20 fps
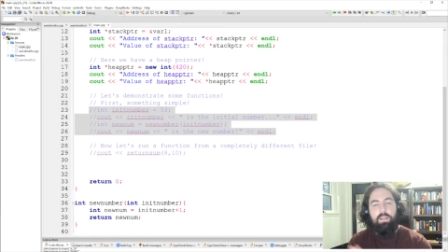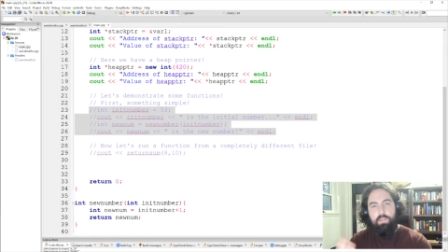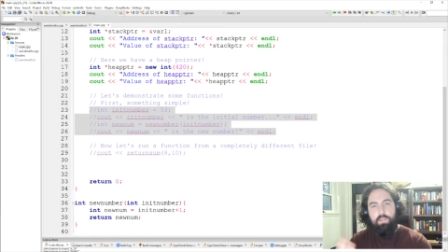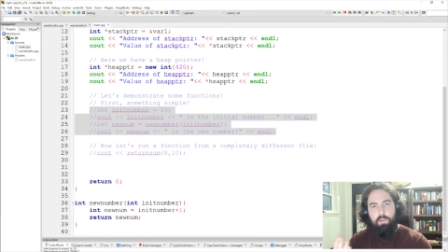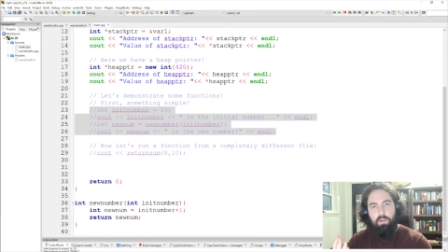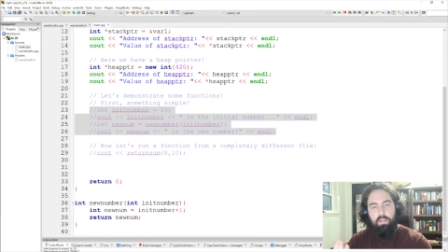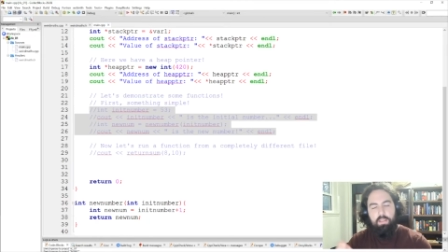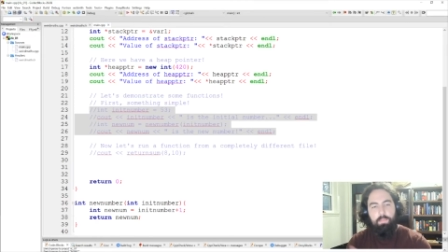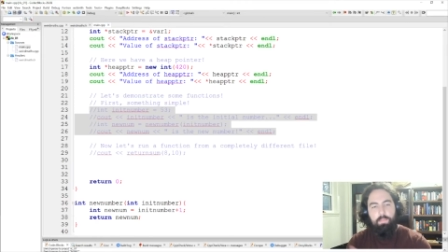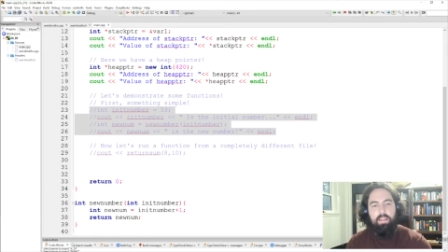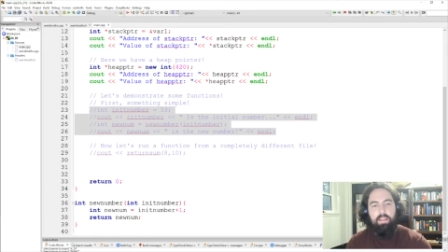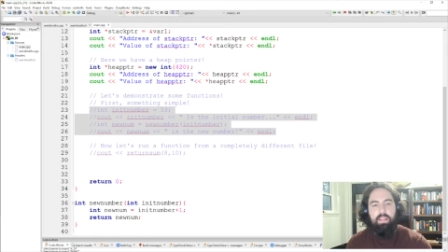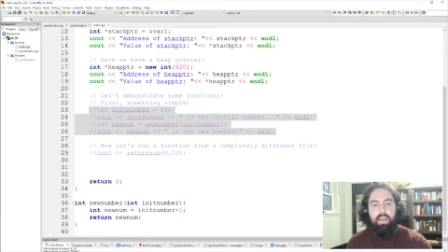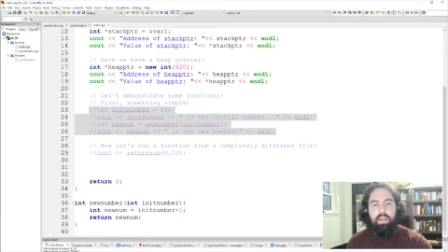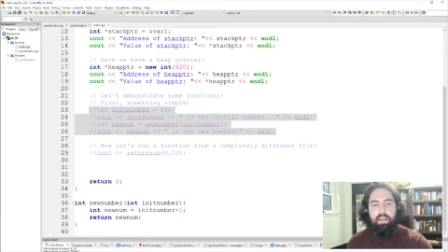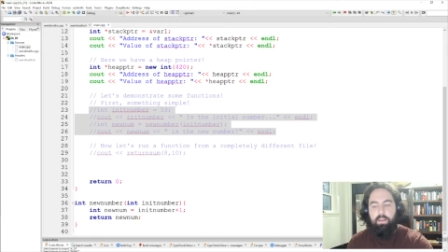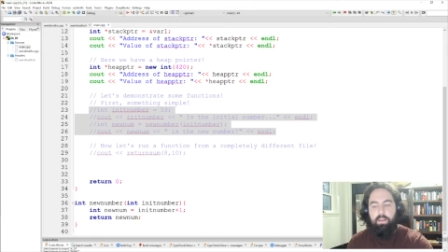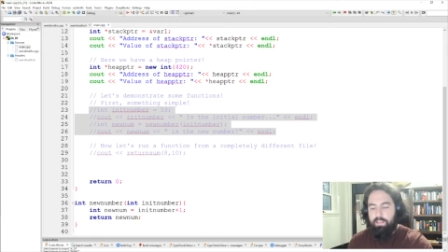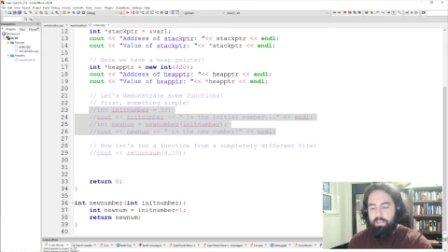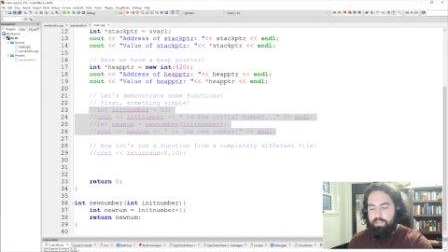So I'll explain that
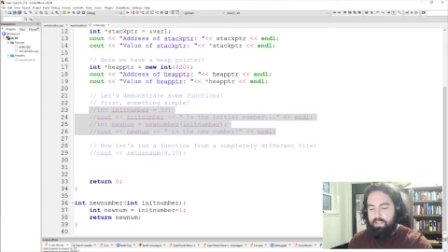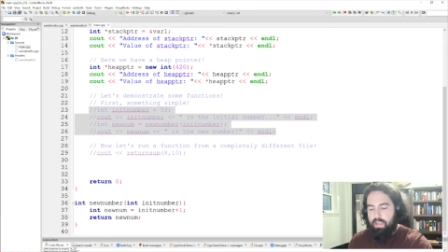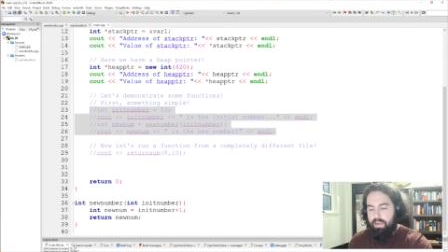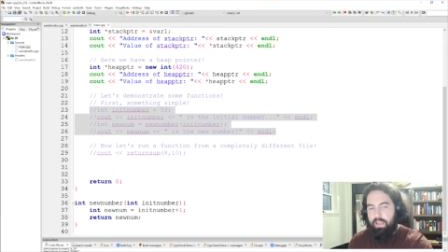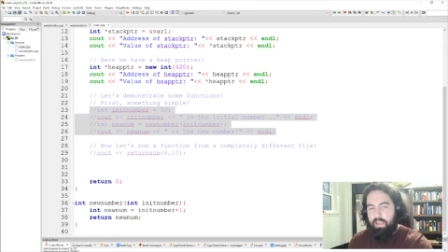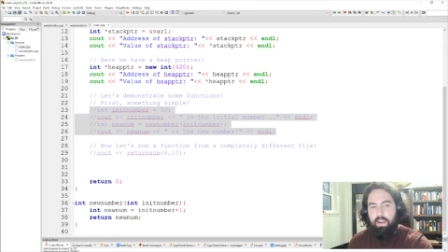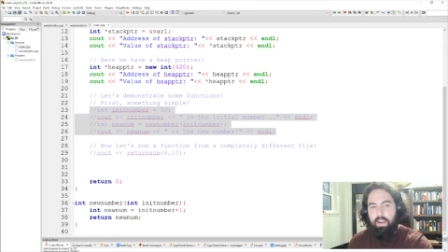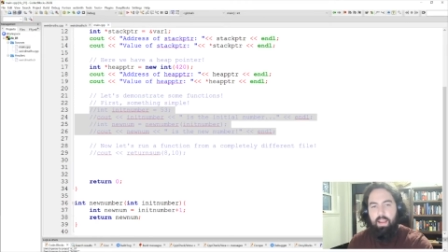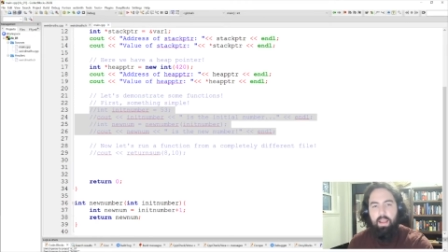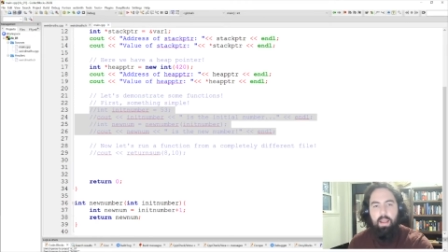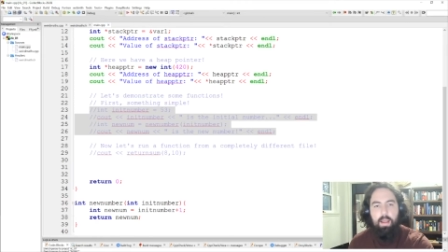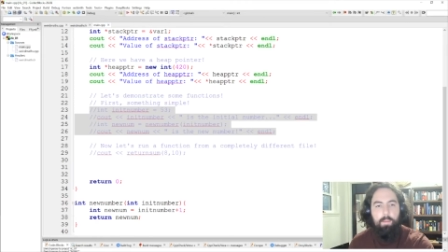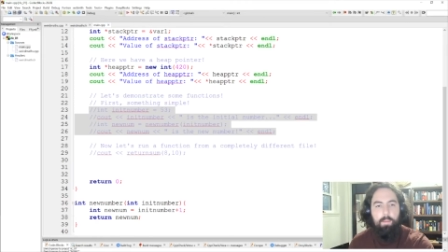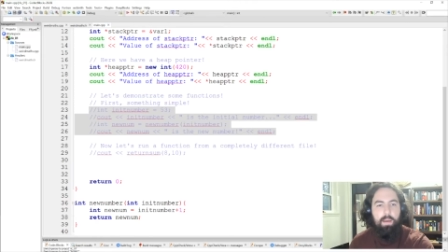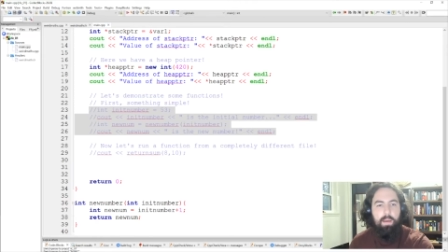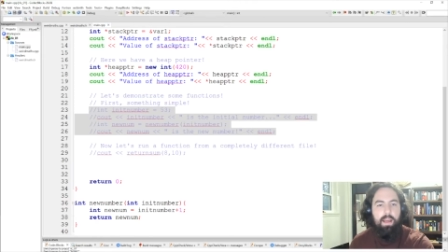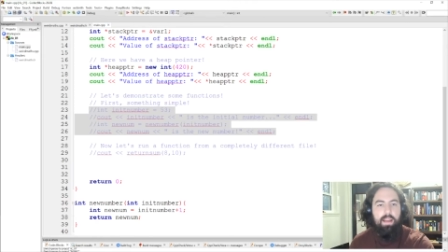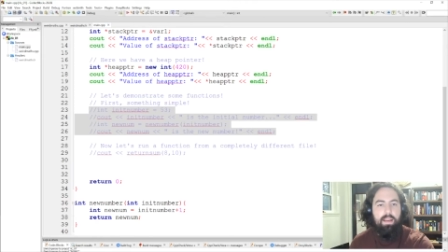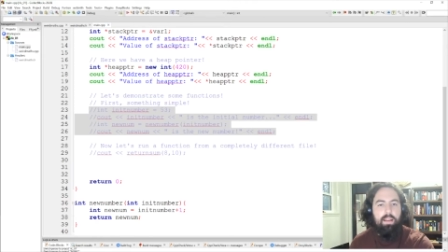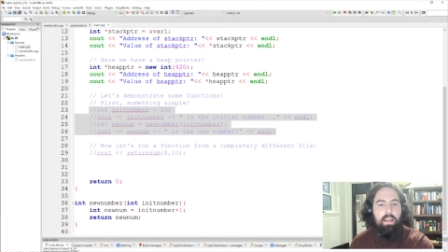here in a second.
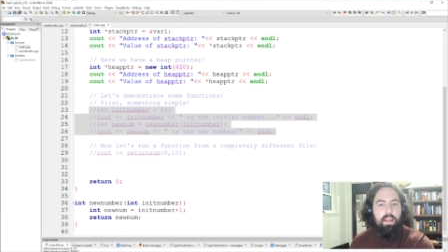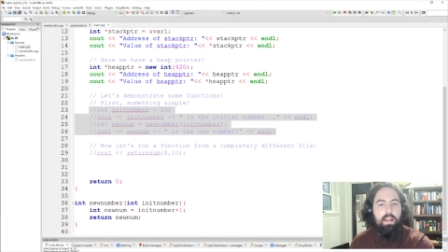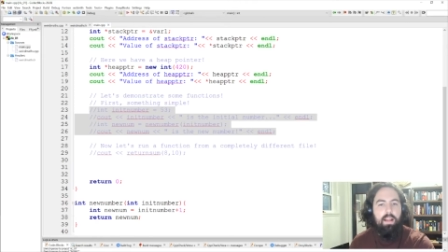But